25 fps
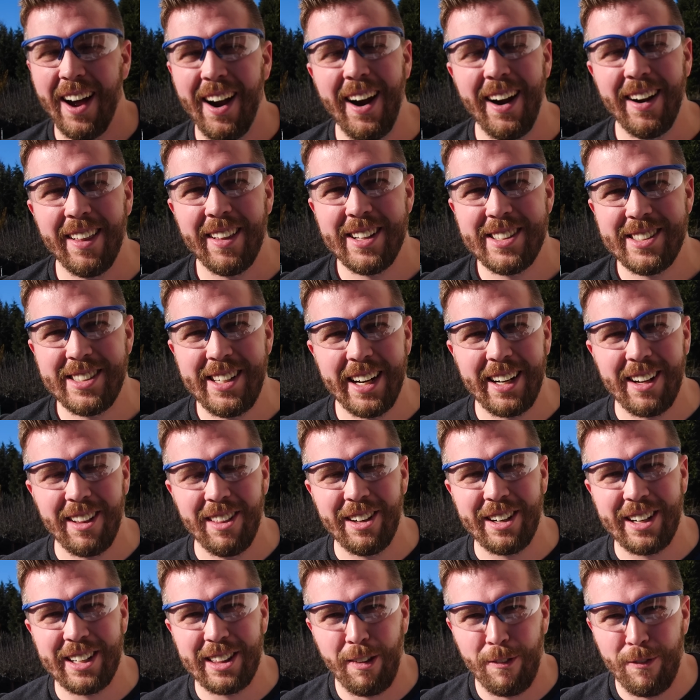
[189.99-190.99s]
All right, let's take a
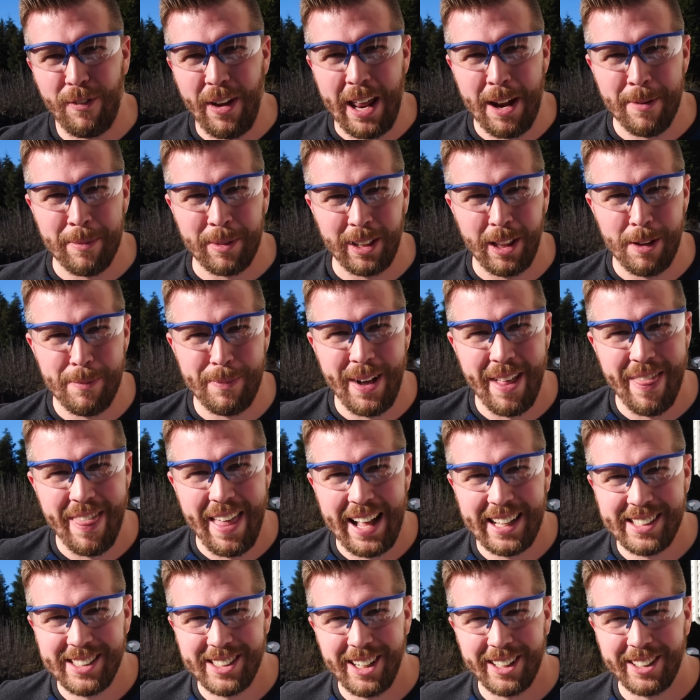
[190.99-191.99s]
look at the phantom clip on
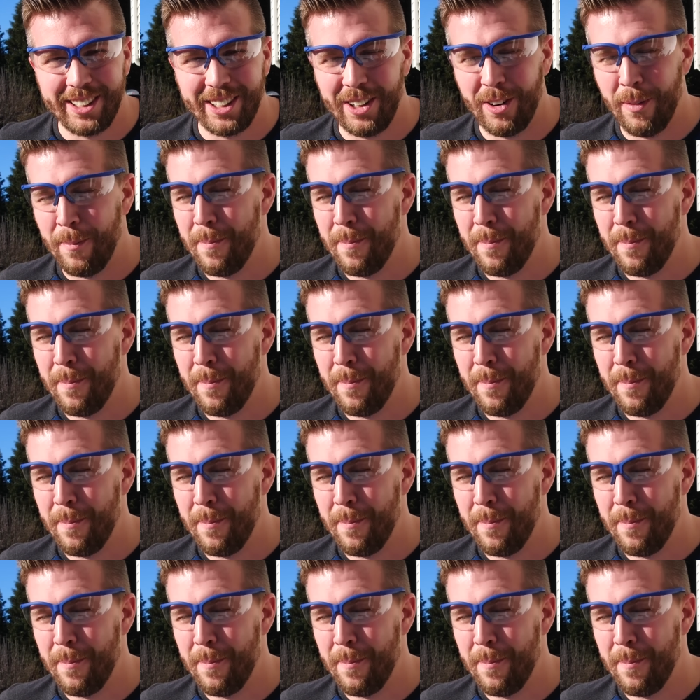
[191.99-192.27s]
that sucker.